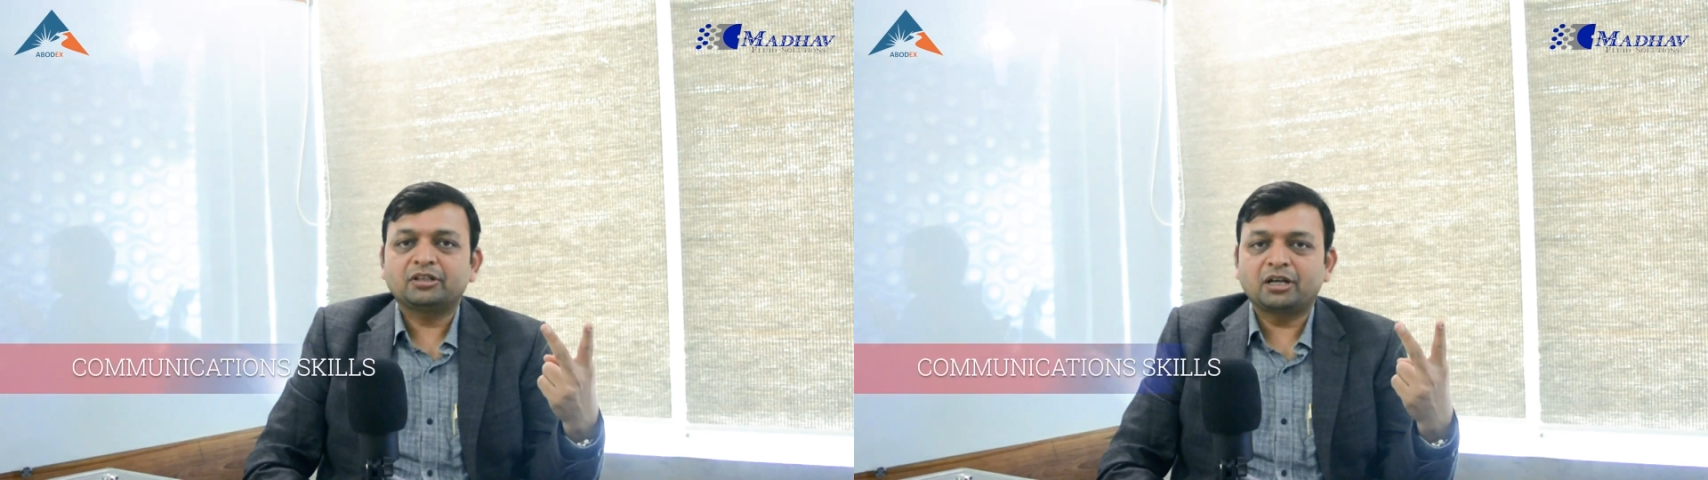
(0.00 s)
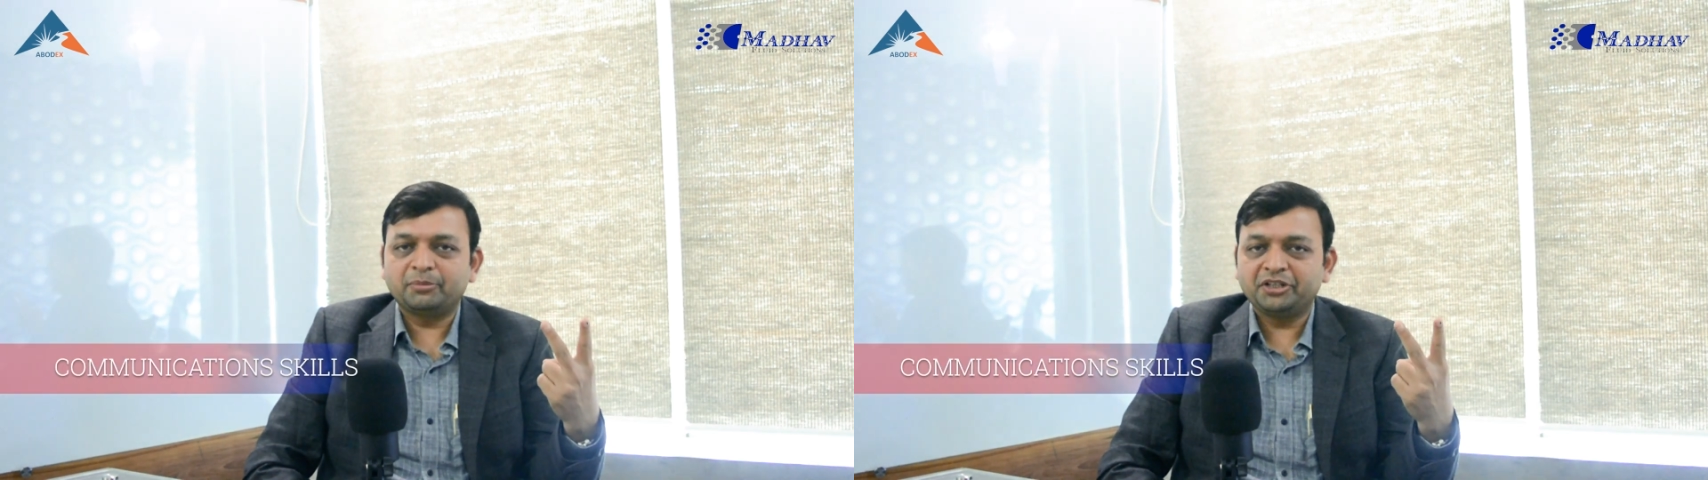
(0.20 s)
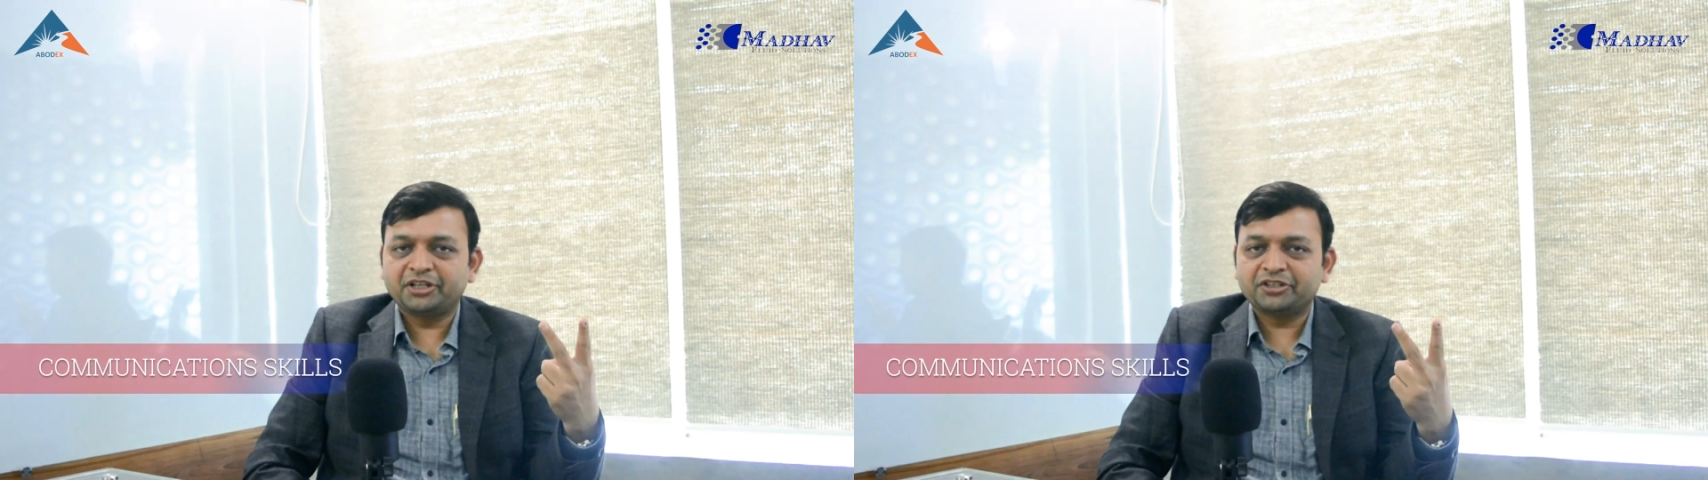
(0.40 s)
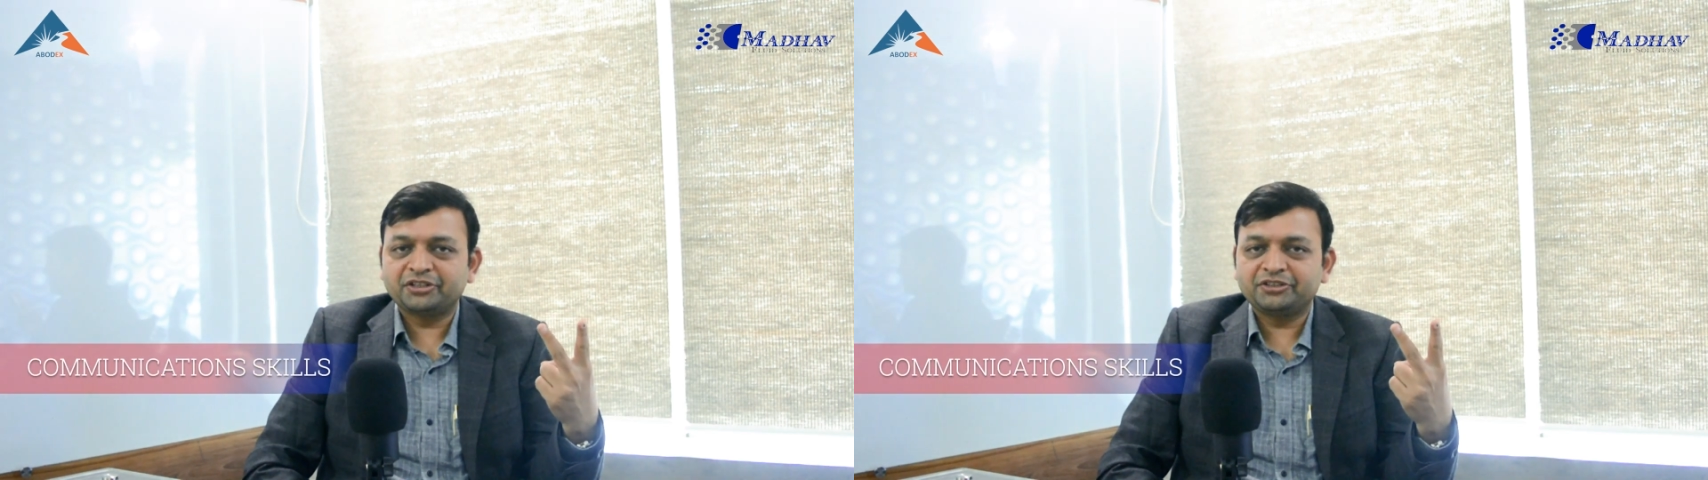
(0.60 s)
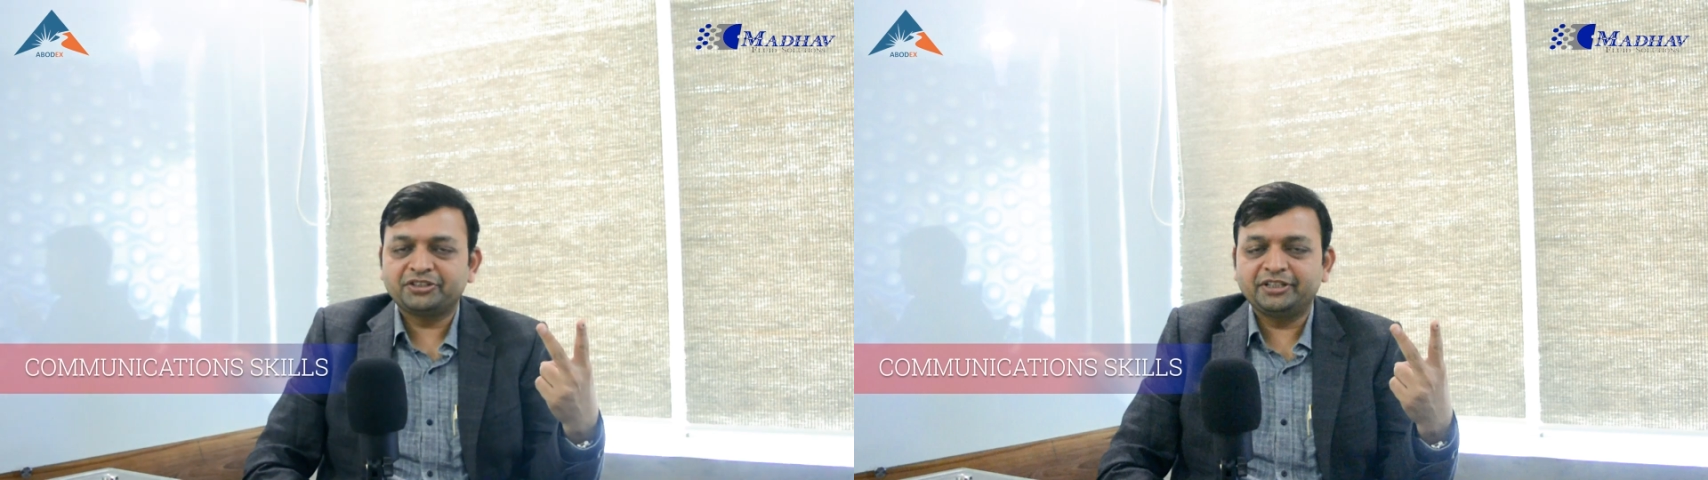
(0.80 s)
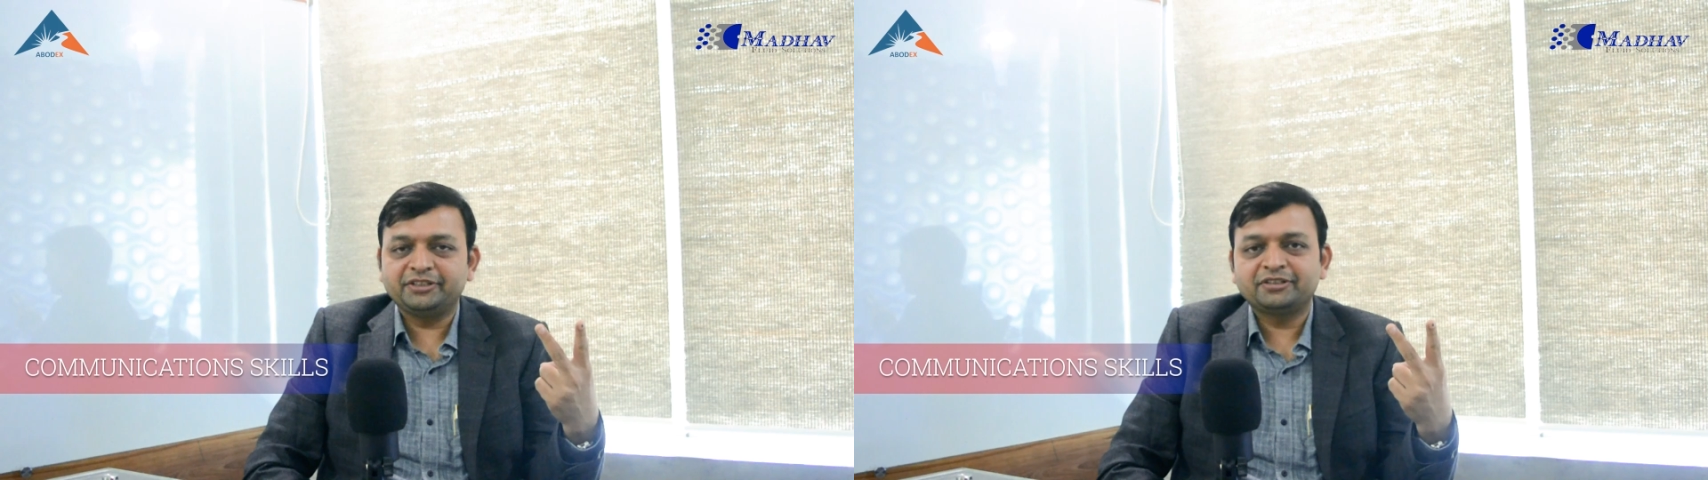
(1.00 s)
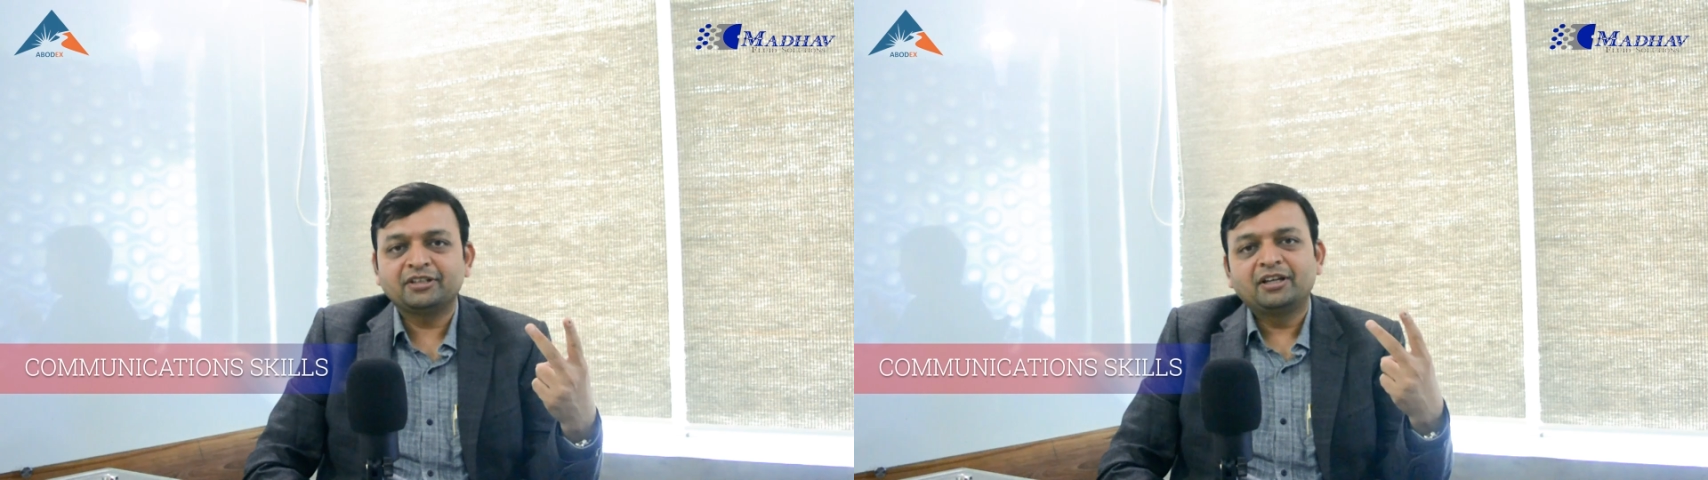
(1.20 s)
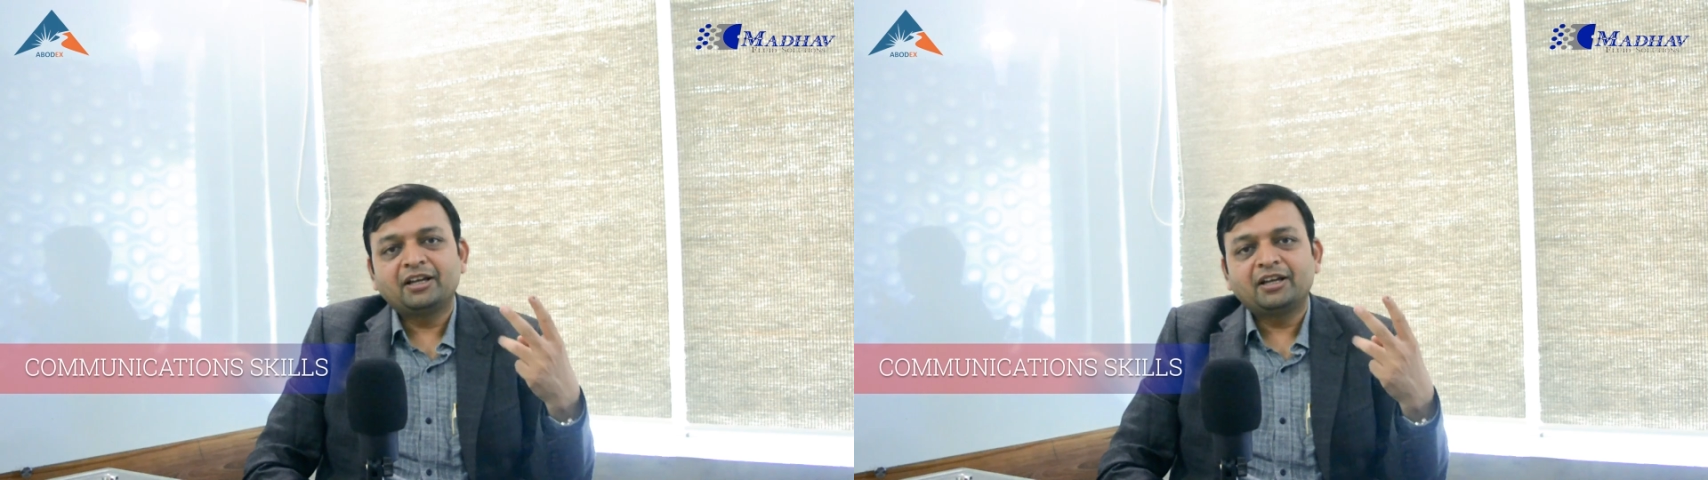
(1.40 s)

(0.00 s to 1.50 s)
communication skills,